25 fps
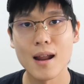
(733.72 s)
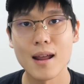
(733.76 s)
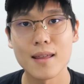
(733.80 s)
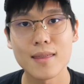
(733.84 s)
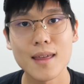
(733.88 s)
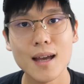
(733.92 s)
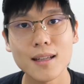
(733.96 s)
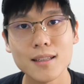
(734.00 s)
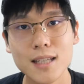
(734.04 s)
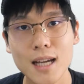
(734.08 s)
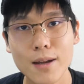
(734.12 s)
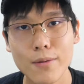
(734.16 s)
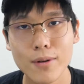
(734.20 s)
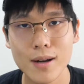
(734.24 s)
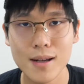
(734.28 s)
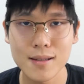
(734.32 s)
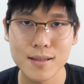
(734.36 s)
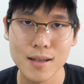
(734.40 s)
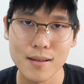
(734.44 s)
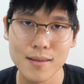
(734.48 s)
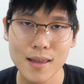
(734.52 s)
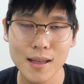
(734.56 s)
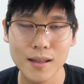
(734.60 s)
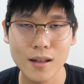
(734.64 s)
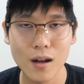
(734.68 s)
And at that time when I
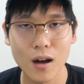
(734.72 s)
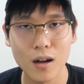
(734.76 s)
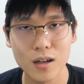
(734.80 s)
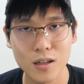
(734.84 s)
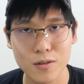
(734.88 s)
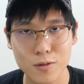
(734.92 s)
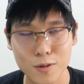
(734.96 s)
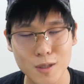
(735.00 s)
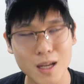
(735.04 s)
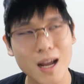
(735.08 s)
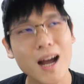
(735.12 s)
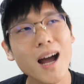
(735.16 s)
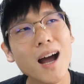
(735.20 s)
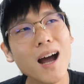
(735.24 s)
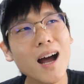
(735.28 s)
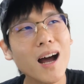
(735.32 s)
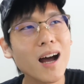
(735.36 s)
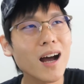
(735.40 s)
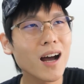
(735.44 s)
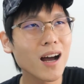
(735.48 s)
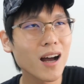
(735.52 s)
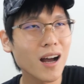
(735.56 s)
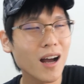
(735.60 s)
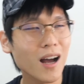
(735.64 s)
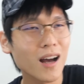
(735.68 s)
said that, the audience was like, ha
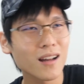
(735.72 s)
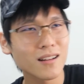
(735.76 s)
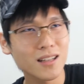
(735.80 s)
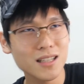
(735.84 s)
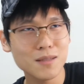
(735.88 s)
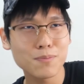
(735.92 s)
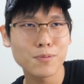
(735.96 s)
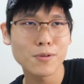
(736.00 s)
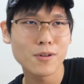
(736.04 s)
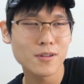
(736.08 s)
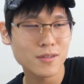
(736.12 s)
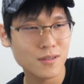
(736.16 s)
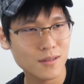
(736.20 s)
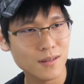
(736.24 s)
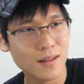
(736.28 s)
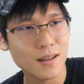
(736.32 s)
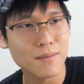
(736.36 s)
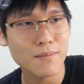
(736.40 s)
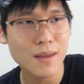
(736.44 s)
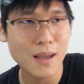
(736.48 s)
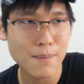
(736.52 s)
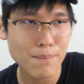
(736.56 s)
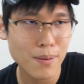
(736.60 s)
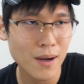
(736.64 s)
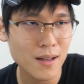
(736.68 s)
ha ha, this person
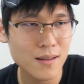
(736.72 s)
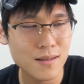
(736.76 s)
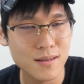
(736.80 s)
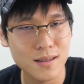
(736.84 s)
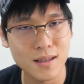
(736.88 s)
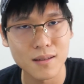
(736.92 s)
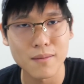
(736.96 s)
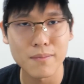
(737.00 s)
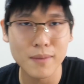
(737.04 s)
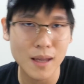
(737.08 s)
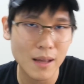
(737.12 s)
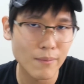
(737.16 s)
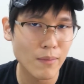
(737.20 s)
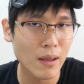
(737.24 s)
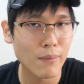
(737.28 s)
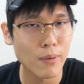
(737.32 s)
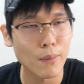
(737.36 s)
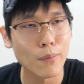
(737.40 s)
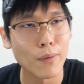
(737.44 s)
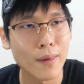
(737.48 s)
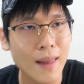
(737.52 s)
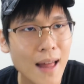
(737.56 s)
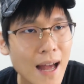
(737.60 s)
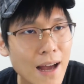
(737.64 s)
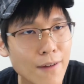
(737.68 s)
can make puns and can make
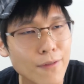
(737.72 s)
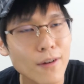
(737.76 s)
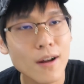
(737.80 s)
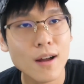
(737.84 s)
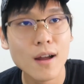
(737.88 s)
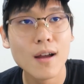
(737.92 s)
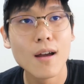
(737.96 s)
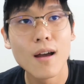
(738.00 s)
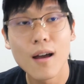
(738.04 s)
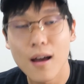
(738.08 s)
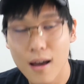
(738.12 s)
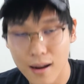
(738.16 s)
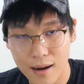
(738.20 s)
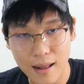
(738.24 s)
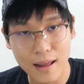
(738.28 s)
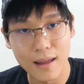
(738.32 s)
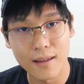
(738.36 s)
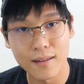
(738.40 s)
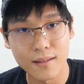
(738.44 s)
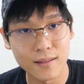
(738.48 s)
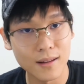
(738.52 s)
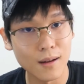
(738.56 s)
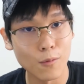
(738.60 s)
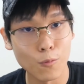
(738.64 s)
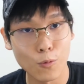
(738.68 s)
people laugh. And
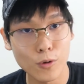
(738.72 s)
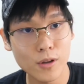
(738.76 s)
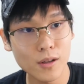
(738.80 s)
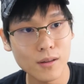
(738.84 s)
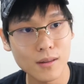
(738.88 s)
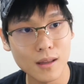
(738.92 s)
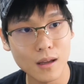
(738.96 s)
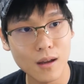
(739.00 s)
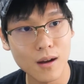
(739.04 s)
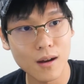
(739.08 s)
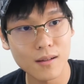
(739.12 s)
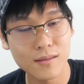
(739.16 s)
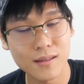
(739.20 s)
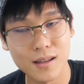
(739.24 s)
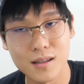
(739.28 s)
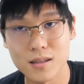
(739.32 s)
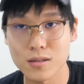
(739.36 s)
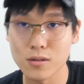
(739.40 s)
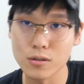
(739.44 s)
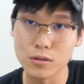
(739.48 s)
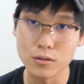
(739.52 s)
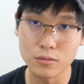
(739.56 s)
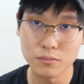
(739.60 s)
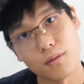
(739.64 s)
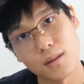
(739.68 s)
I ended up winning the
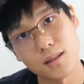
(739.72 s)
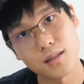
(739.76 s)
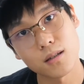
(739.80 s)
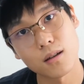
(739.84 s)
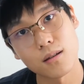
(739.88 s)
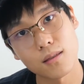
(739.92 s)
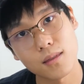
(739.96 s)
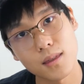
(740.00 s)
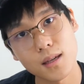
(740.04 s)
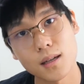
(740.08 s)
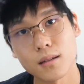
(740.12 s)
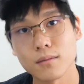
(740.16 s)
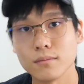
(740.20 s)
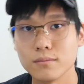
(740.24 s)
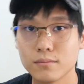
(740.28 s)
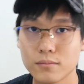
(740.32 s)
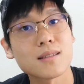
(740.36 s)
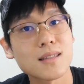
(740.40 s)
contest, so it's a good thing.